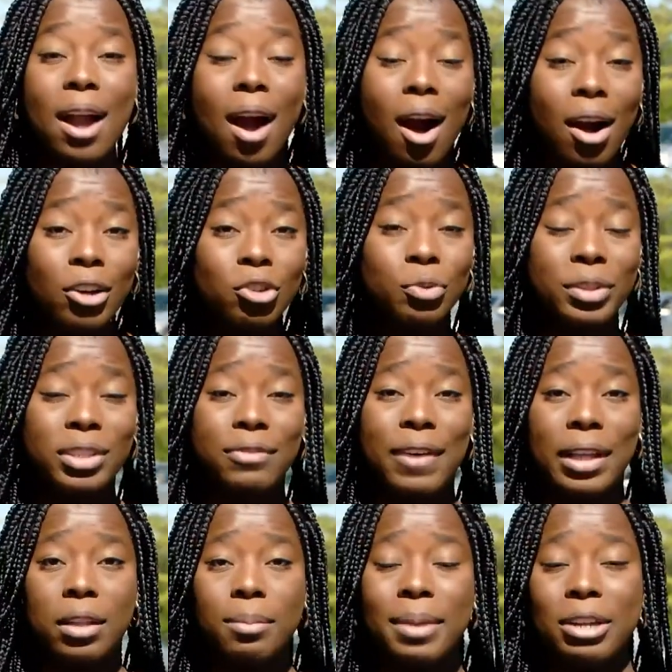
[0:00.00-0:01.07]
hundreds of
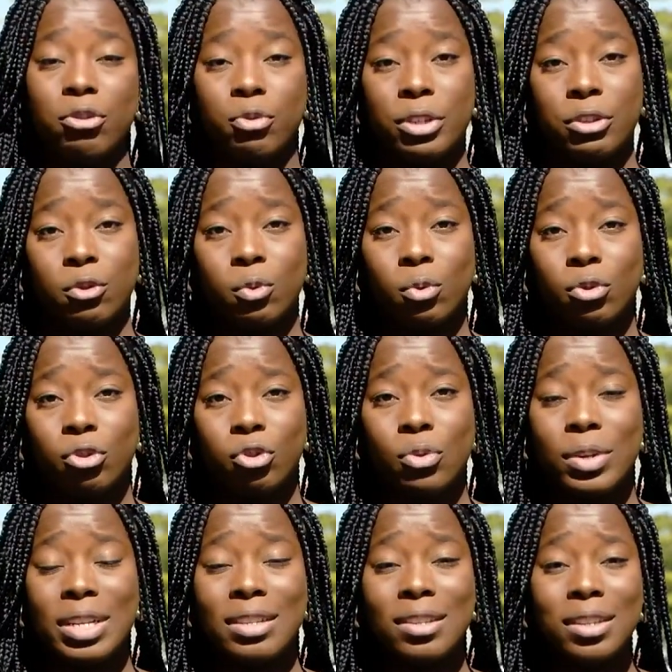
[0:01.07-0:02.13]
elementary school
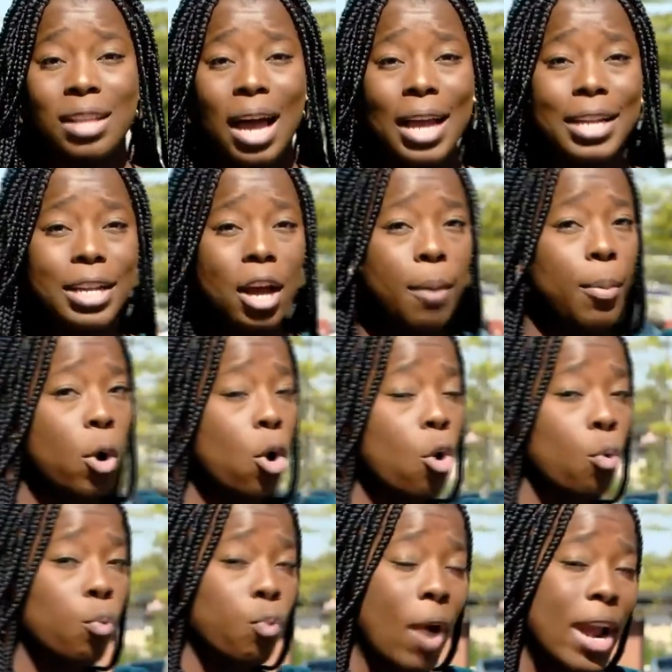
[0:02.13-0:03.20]
students lined up
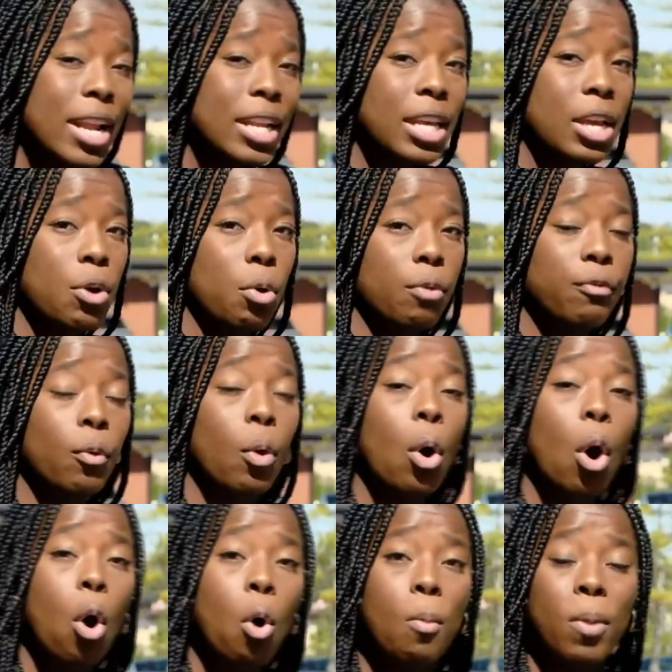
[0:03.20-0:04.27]
right here for a
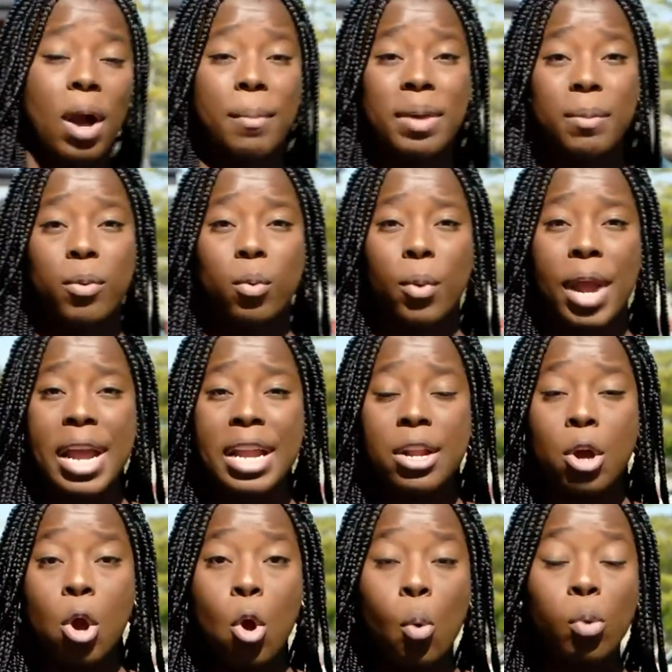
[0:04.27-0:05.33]
homecoming parade
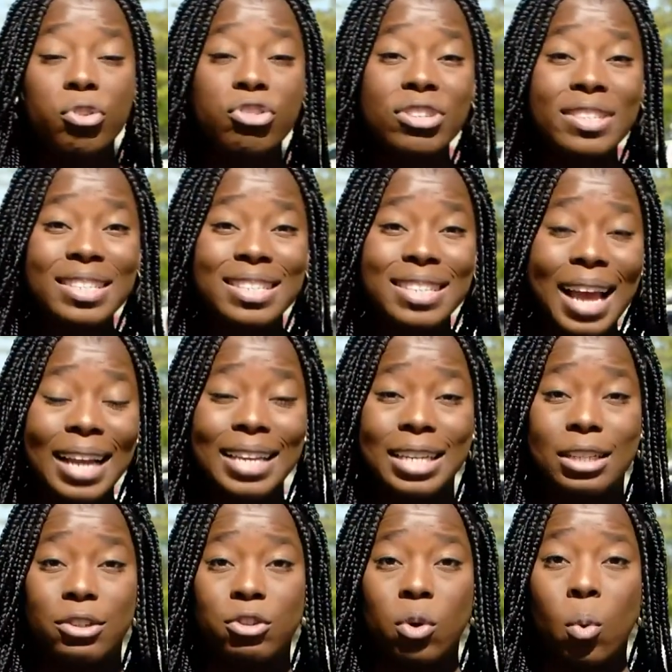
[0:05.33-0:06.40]
were just
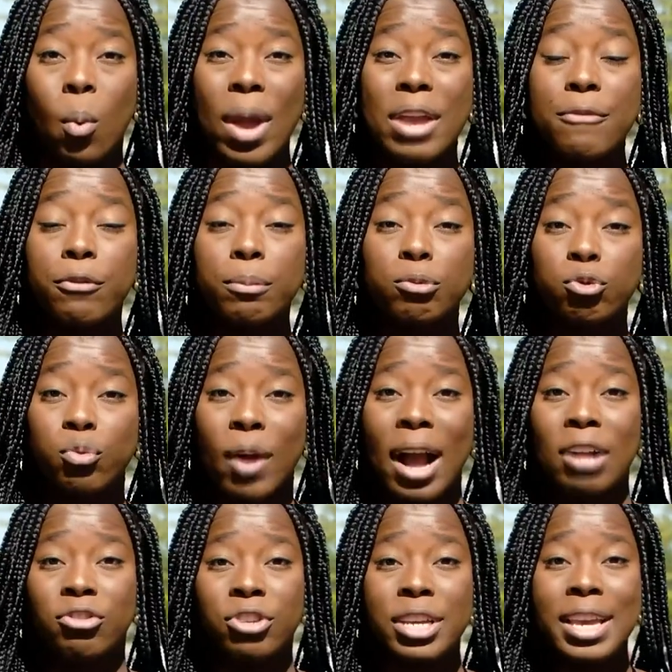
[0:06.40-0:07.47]
seconds away from
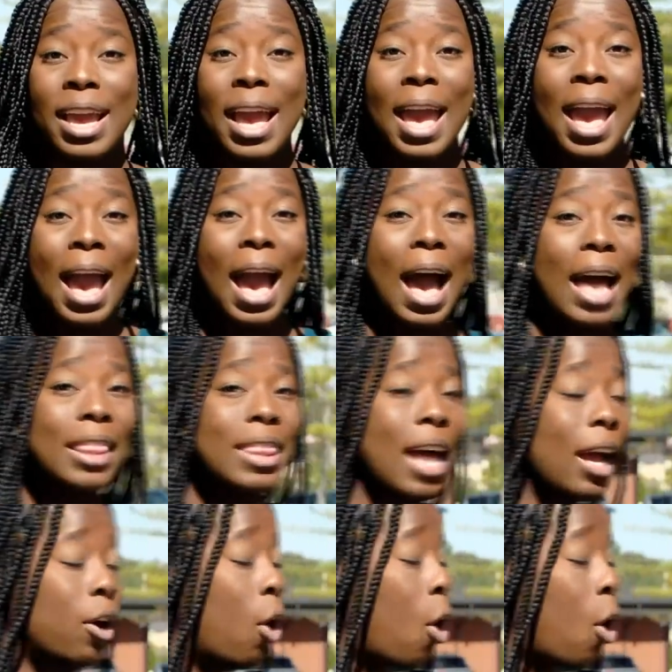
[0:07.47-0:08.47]
tragedy had that